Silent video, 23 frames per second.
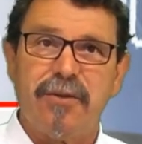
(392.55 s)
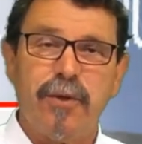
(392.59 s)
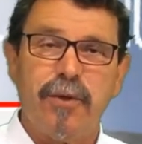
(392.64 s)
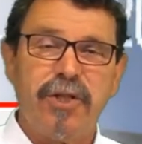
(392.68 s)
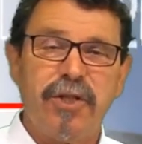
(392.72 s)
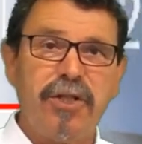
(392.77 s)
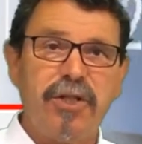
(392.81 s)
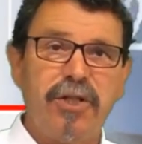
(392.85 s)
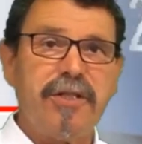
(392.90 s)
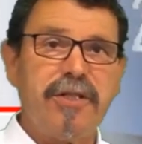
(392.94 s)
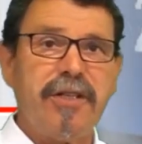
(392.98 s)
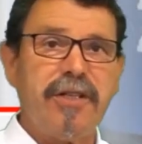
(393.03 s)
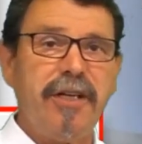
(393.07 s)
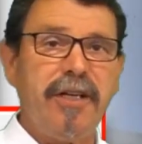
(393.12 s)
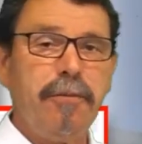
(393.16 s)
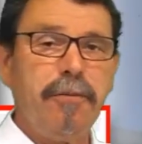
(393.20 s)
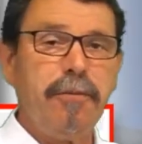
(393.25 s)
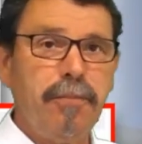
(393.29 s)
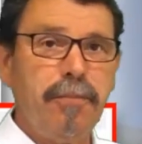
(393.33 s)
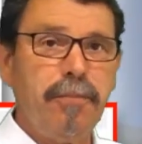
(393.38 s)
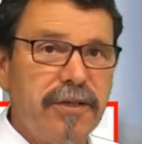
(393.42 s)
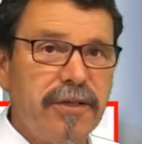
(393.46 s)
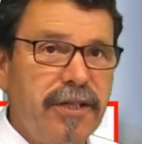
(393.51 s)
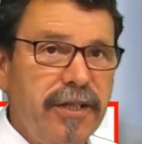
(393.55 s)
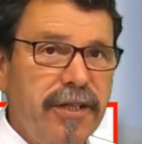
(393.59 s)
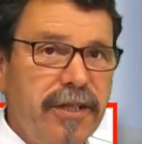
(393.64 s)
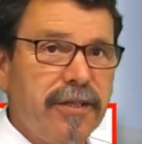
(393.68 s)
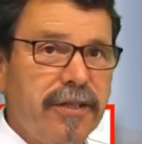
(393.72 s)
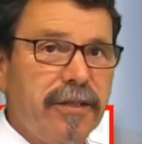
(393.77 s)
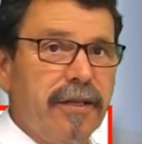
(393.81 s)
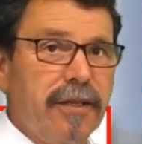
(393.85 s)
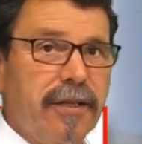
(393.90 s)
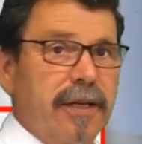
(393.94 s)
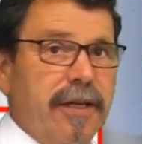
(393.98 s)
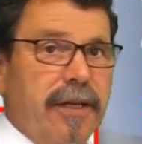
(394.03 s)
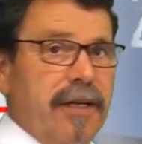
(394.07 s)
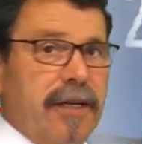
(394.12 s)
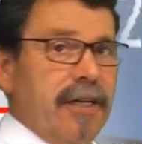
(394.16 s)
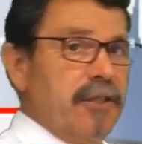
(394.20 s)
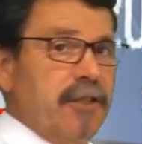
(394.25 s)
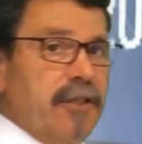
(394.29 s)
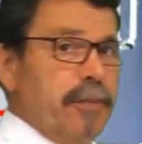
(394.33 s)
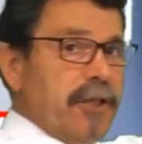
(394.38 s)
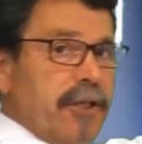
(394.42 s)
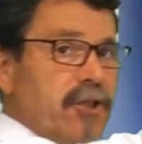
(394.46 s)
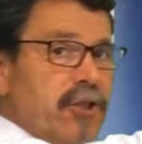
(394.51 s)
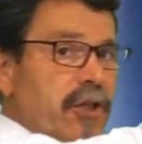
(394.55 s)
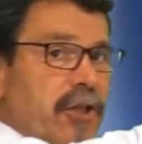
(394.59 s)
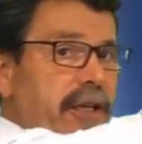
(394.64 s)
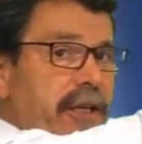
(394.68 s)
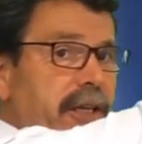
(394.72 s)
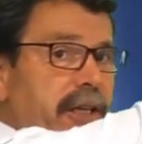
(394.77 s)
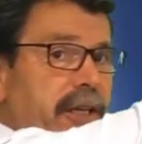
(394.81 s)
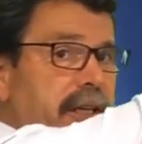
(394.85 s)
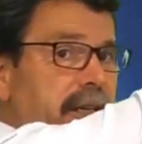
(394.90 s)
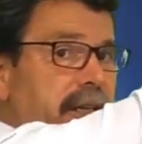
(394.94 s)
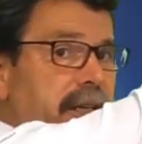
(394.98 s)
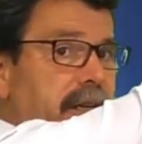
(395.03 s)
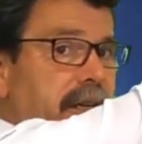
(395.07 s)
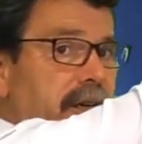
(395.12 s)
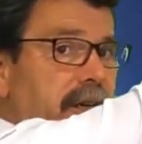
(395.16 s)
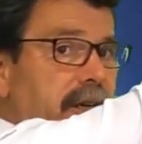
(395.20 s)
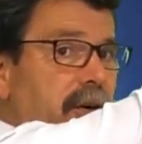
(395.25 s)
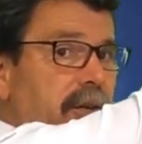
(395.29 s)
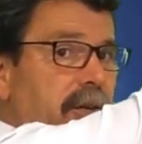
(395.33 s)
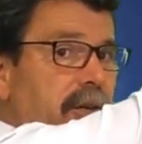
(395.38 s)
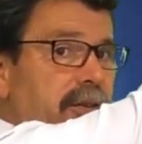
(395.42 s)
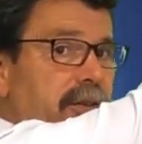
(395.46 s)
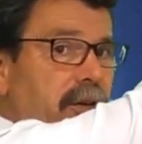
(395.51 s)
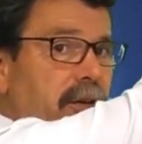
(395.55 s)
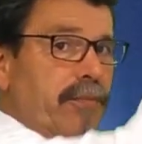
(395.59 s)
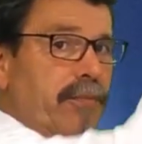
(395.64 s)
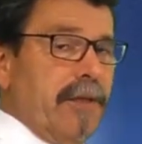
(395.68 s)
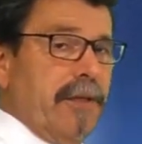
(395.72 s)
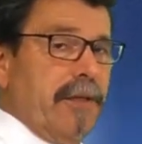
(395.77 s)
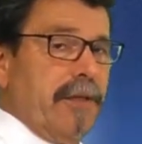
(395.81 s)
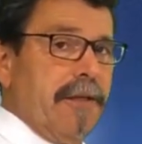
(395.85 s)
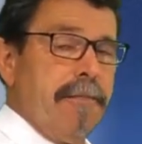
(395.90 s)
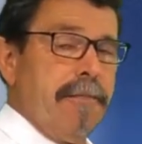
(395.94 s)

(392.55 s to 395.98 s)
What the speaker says: which is inbuilt here, especially here on top,